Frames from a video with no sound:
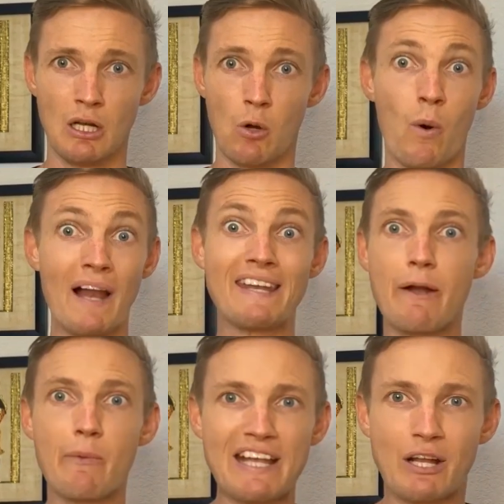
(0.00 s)
One day
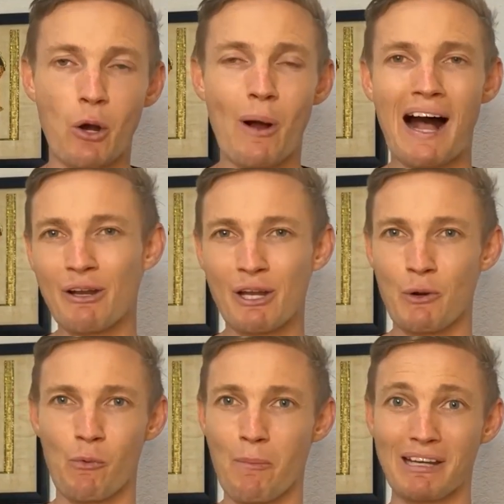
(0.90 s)
we go out and a
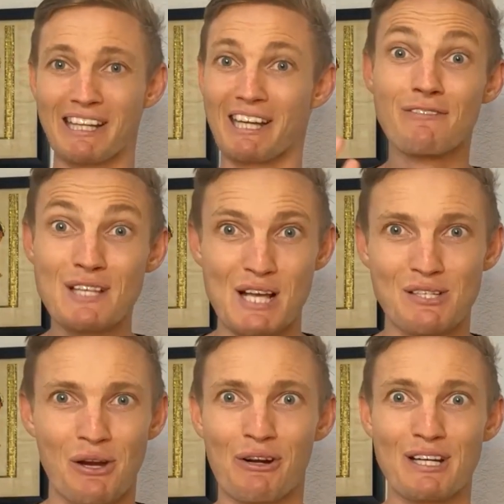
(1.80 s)
woman gives us
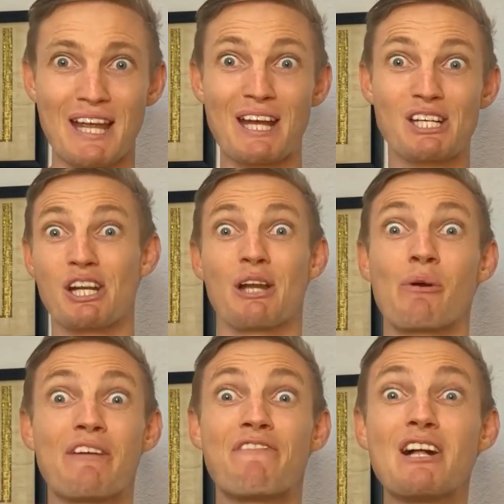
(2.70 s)
her attention and
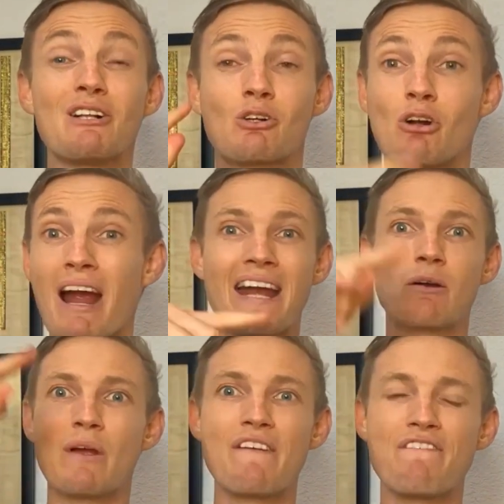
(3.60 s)
we feel great
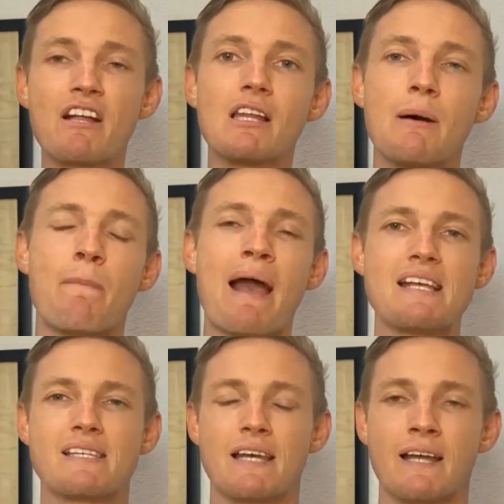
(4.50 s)
and we feel
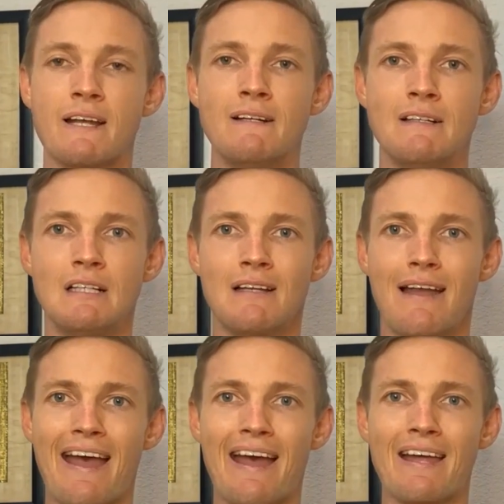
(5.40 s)
amazing.
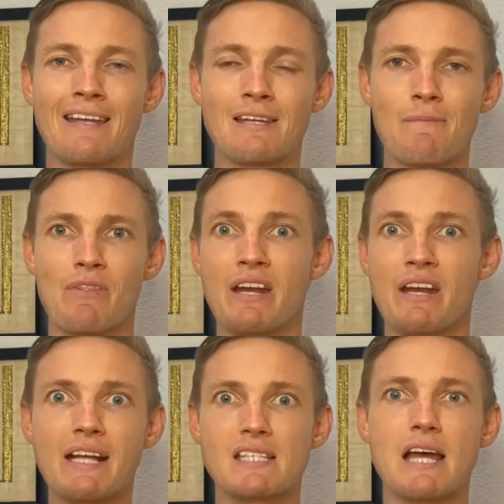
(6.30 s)
And the
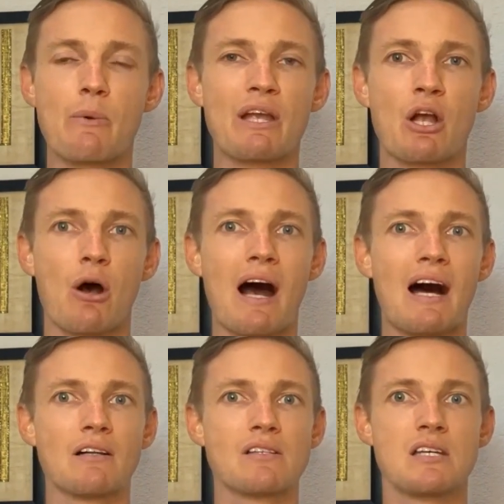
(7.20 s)
next day we go
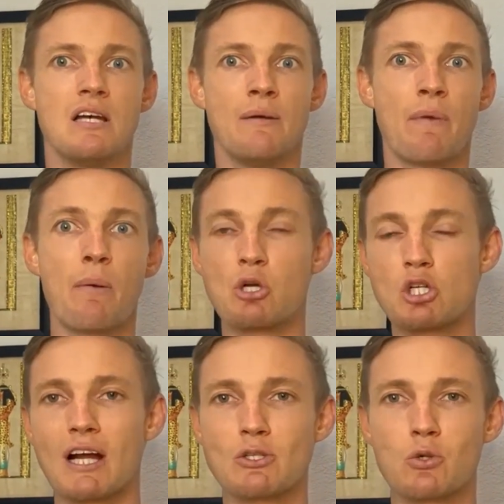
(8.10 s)
out, maybe we
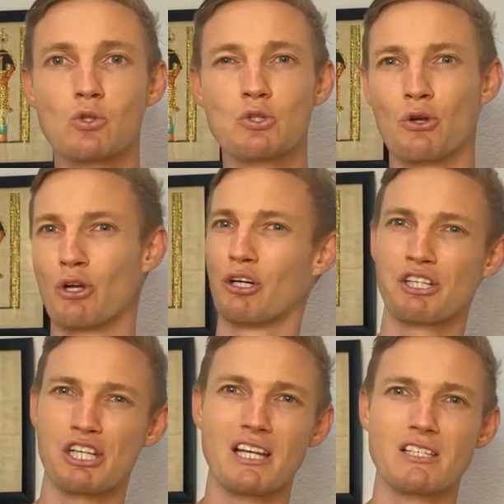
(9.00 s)
try to talk to a girl.
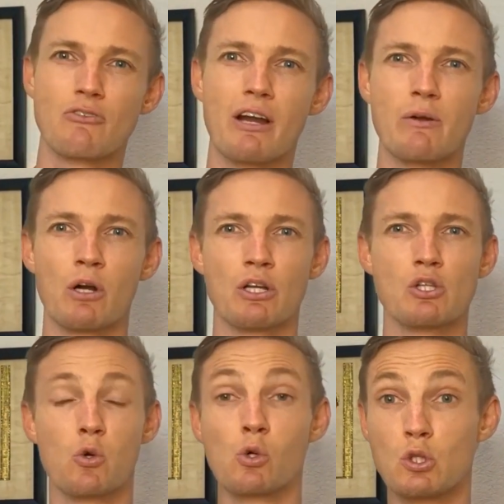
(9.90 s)
She doesn't really want
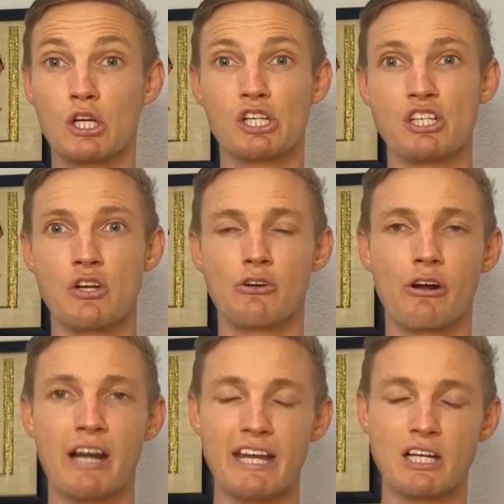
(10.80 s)
to talk to us. She's not
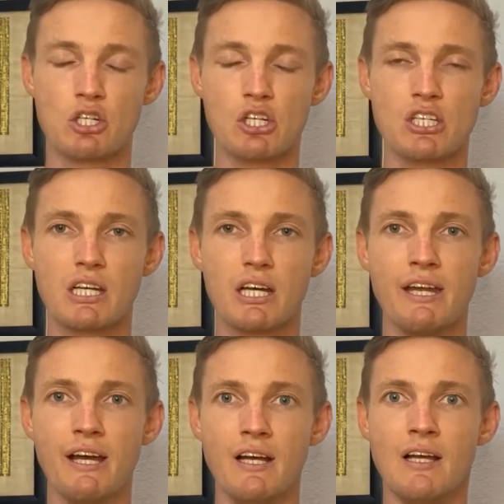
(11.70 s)
really
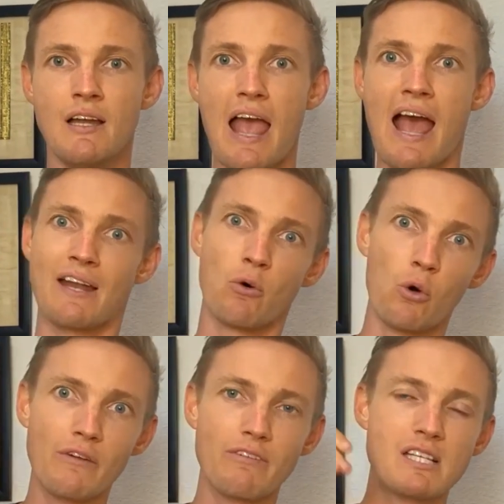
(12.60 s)
interested. And
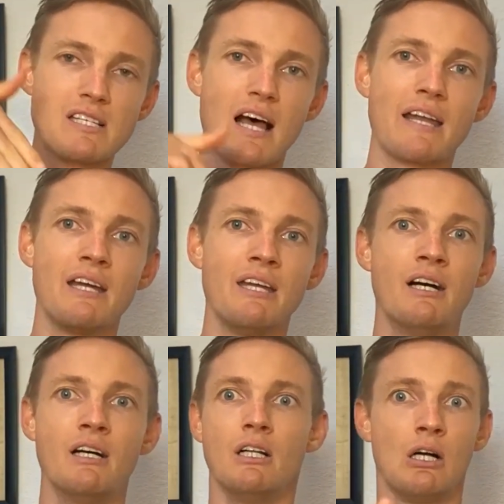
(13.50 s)
all of a
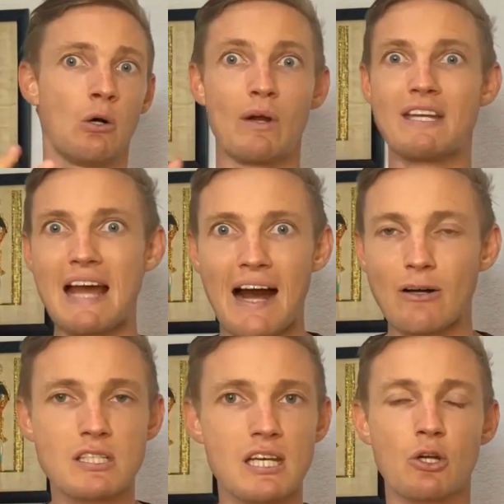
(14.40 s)
sudden we're
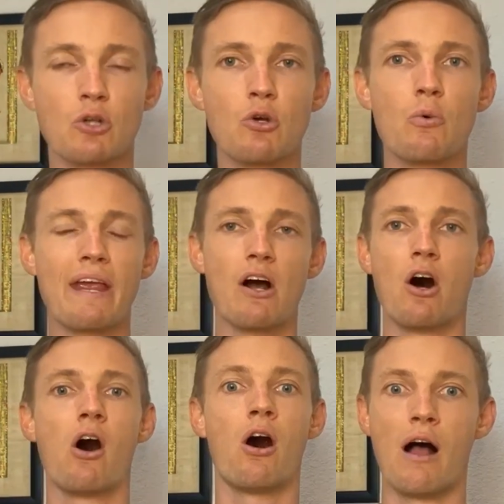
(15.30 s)
doubting who we
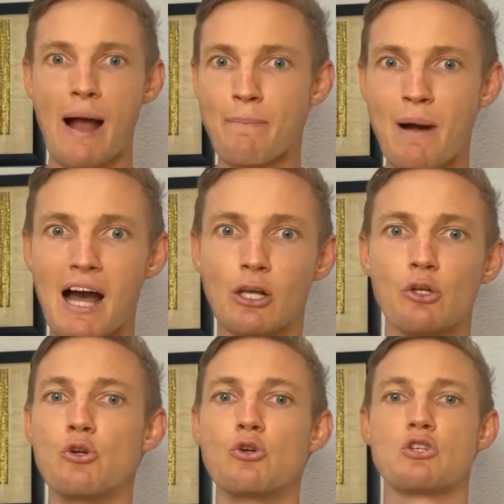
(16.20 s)
are. Am I a
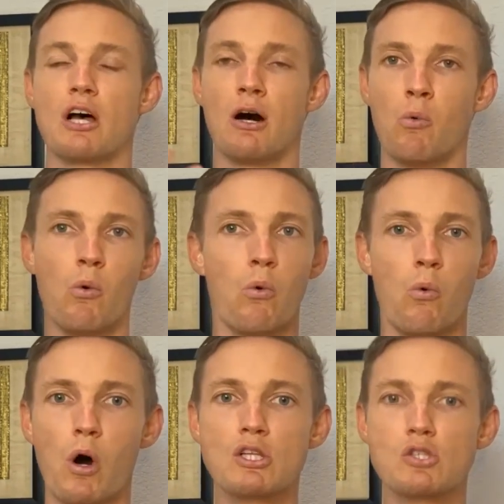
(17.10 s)
loser?
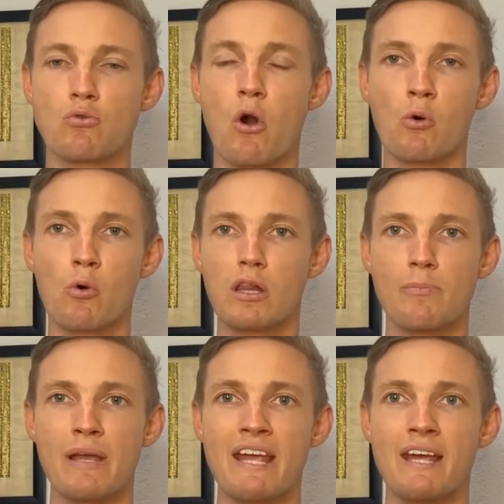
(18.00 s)
What's wrong with
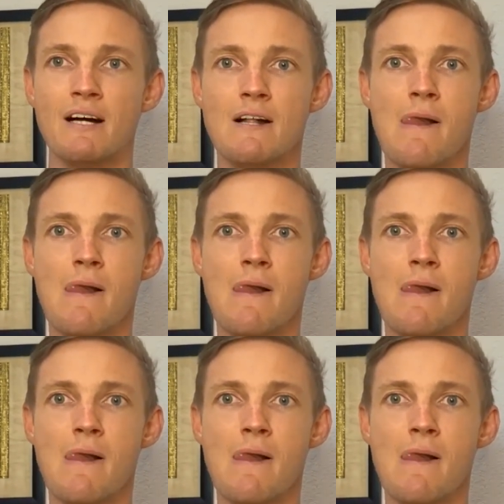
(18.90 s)
me?